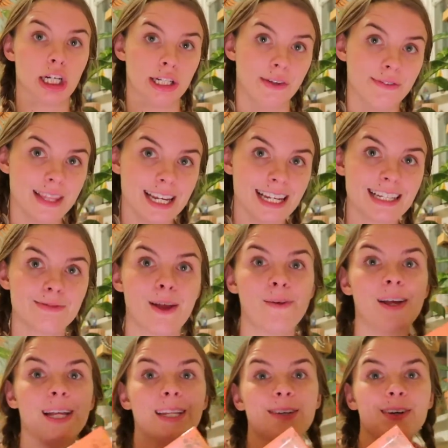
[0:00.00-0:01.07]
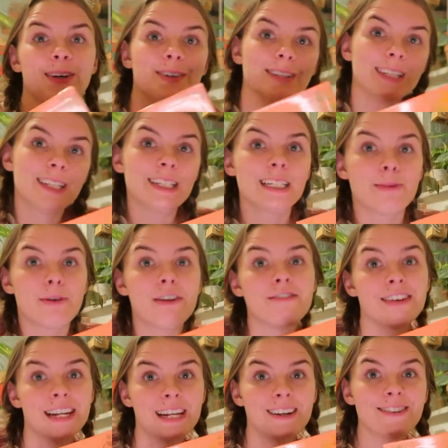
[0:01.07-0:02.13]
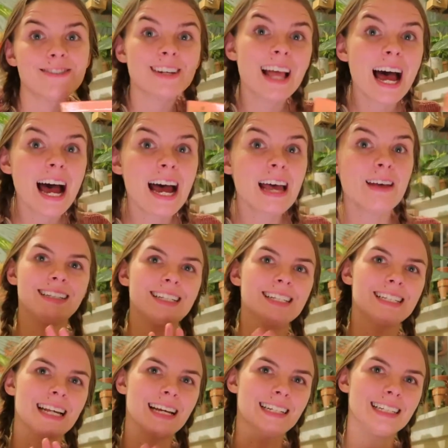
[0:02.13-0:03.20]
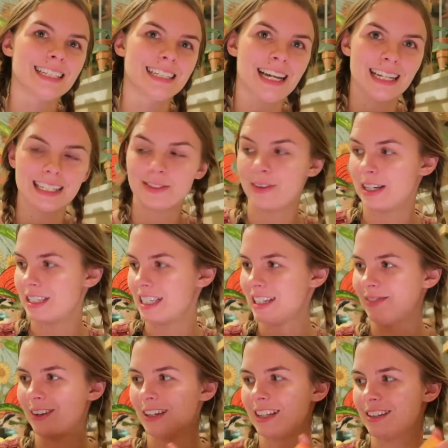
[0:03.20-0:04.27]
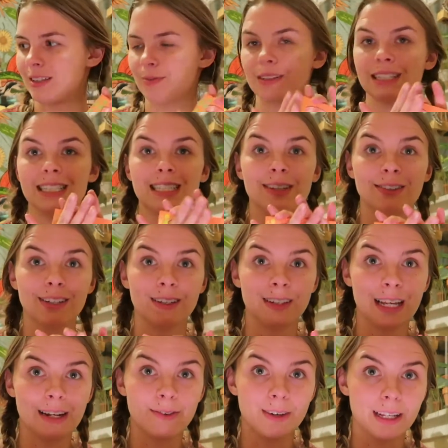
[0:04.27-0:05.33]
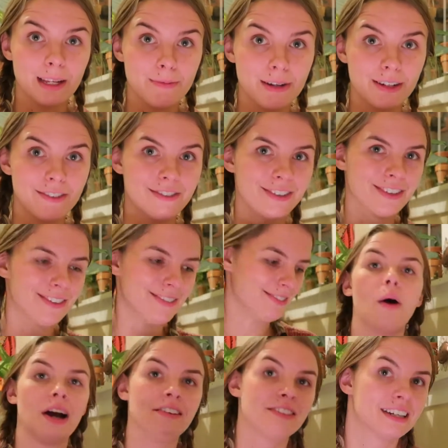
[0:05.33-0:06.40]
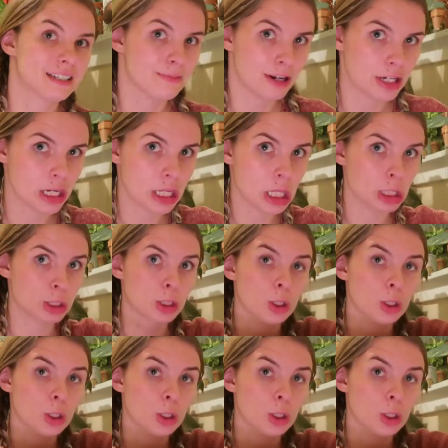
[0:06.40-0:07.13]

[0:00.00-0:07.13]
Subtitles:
all of these. Maybe I'll do a whole little separate video for that. I'll just not swatch any more of those, but just know they're like really beautiful. Oh, I forgot to mention this